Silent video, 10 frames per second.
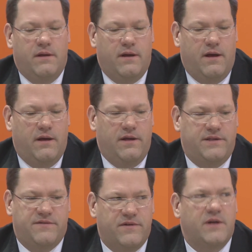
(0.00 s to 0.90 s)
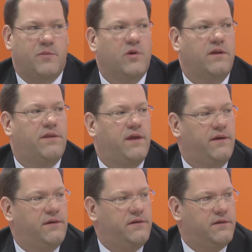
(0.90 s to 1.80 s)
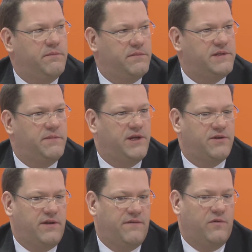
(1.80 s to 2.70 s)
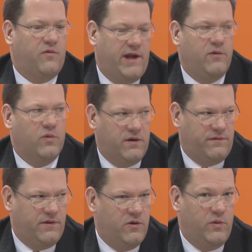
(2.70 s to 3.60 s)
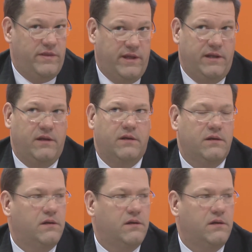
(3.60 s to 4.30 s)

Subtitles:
It's a very important thing to make sure they have the right workflow when they need it.